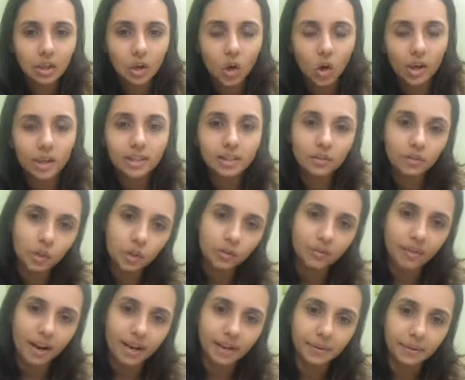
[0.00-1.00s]
Or is the video
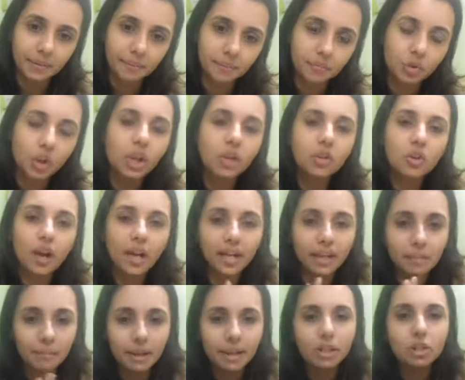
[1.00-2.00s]
fine? So I know I
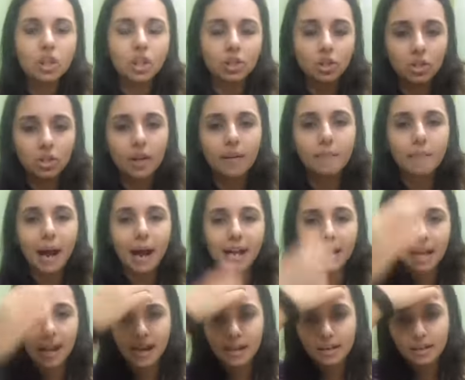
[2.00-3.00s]
can make changes on my
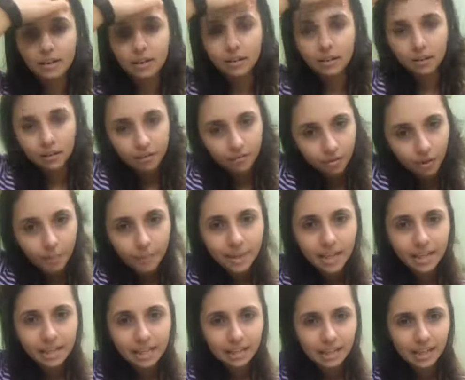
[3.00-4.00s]
end uh, from
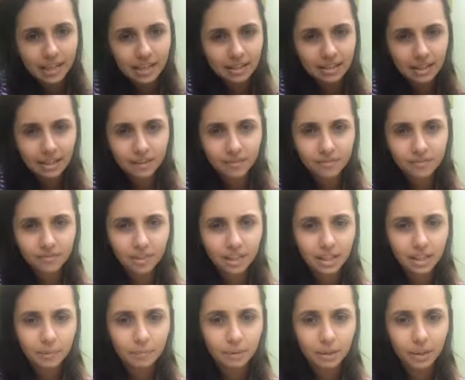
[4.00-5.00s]
the internet if
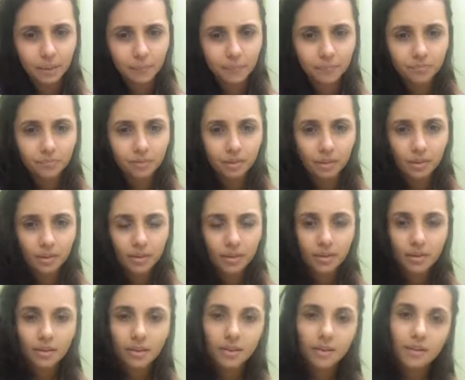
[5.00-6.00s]
need be.
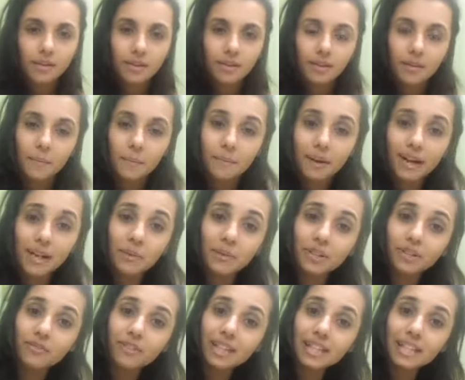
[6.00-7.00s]
Monday
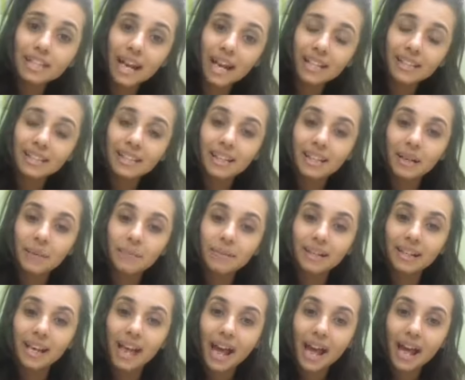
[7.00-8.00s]
was fantastic. I'm
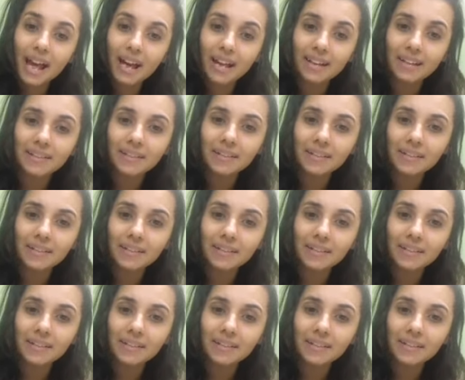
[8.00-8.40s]
glad.